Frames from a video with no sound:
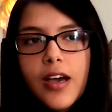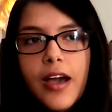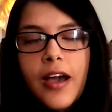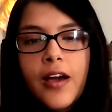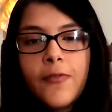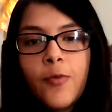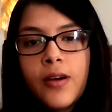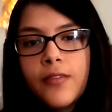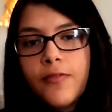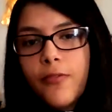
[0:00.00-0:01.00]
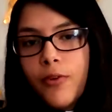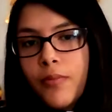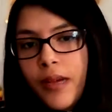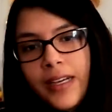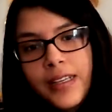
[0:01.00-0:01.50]
I have one for
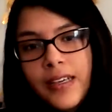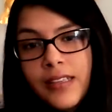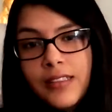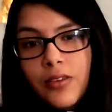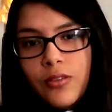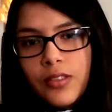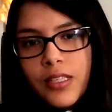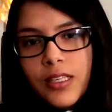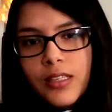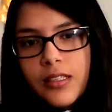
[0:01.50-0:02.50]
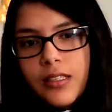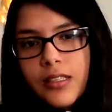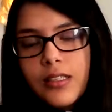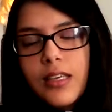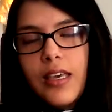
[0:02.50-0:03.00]
mangas only,
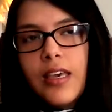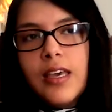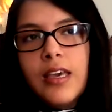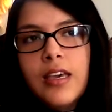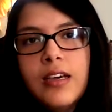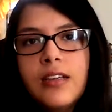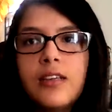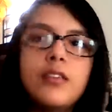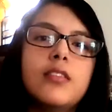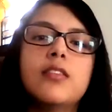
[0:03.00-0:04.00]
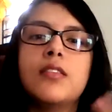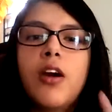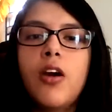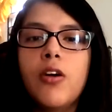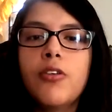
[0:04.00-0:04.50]
and
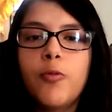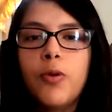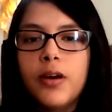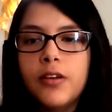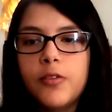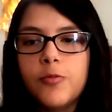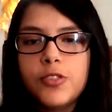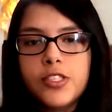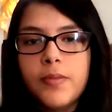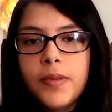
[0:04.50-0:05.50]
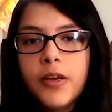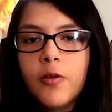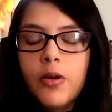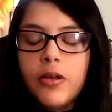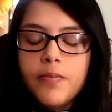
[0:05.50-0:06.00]
the other one, which is the bigger
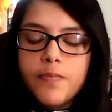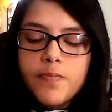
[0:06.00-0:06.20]
one,